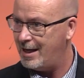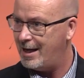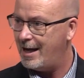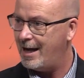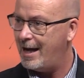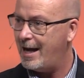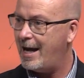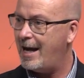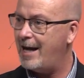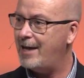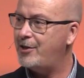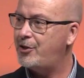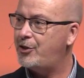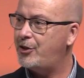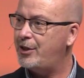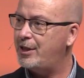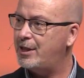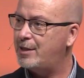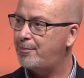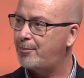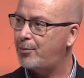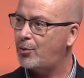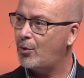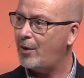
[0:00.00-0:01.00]
And she's
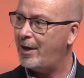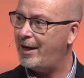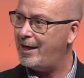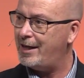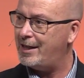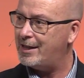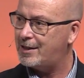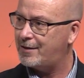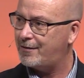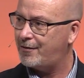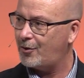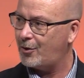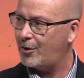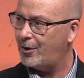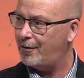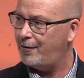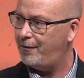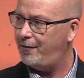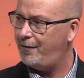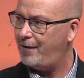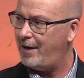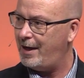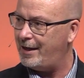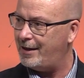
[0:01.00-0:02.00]
praised for her
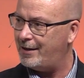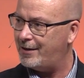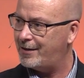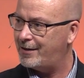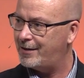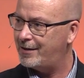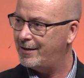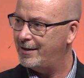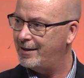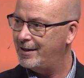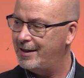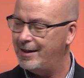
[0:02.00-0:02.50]
faith.